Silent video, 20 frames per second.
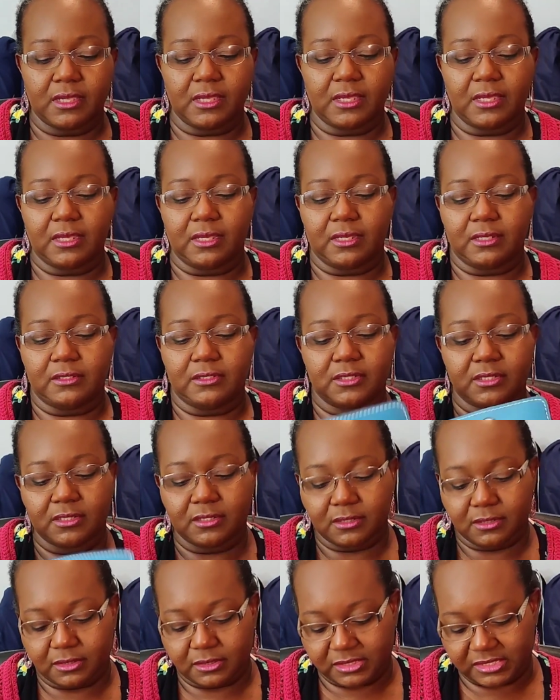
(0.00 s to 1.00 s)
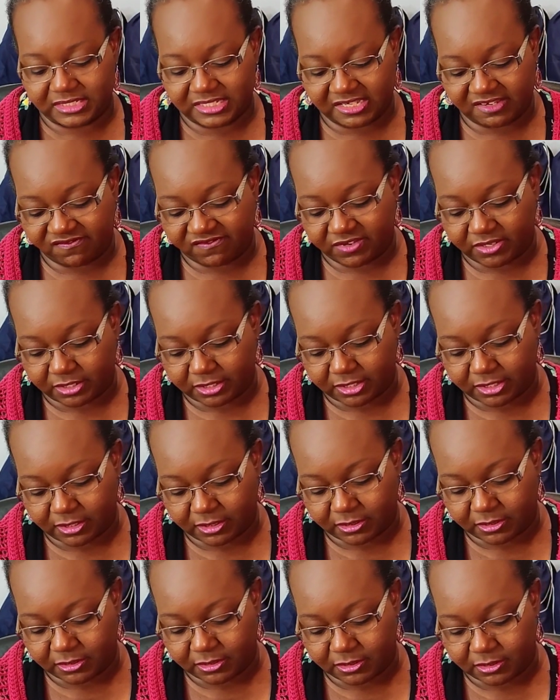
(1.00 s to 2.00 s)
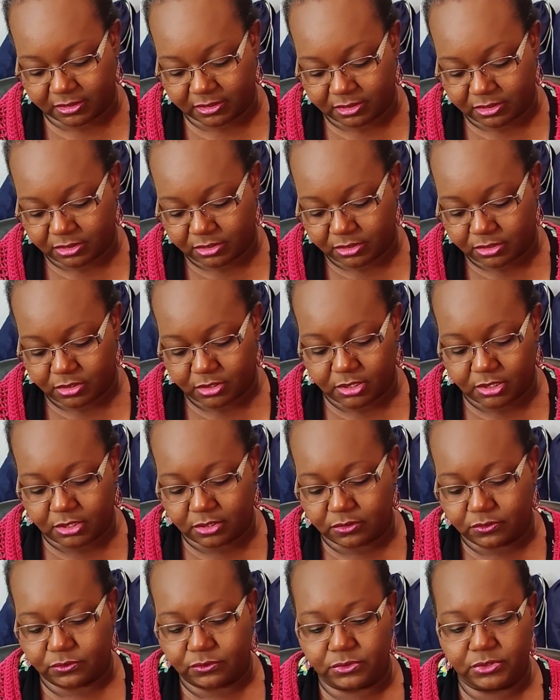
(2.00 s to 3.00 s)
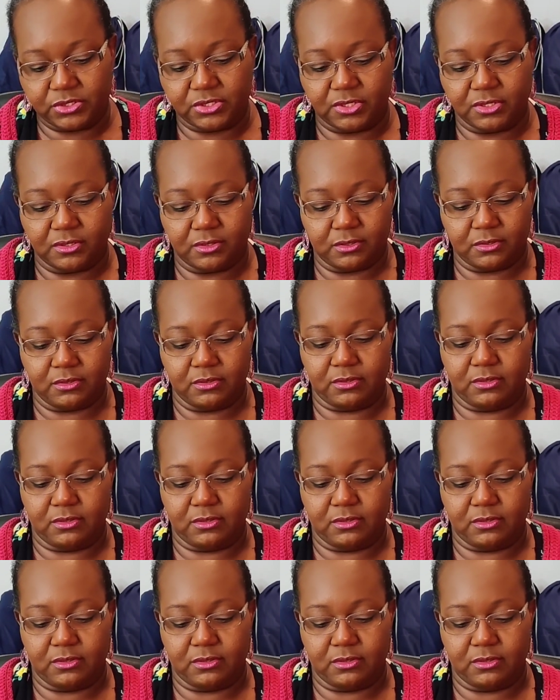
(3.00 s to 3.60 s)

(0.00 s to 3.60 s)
and see if it can close.